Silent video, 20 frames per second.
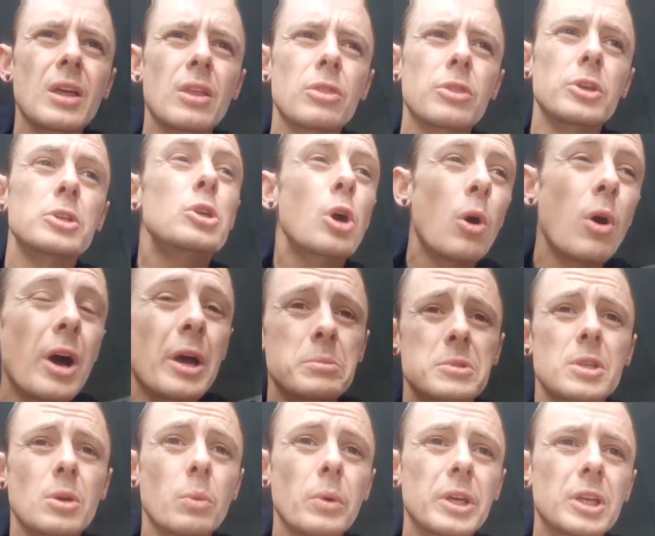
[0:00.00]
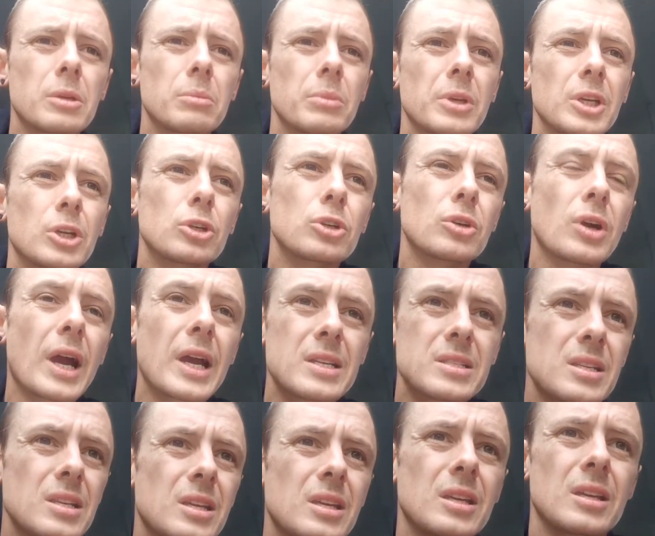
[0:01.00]
The times that we can be
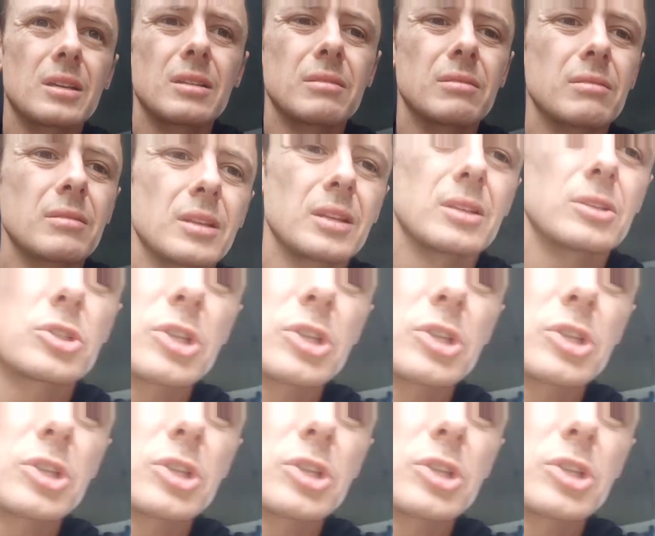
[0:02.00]
crazy and